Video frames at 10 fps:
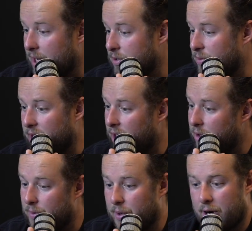That was one of the
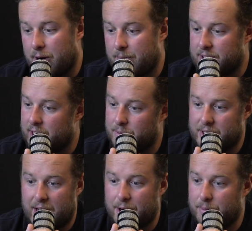other requirements that I was
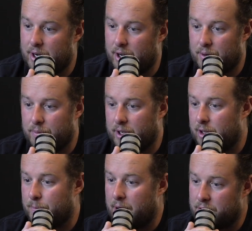adamant on when
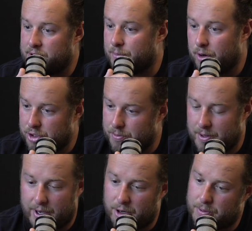the Perrys approached me
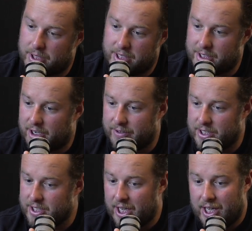about opening this
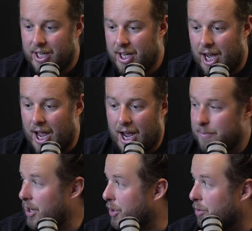office. I'm
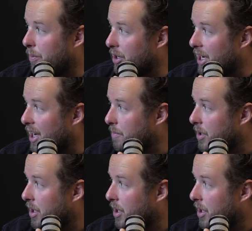not doing part-time.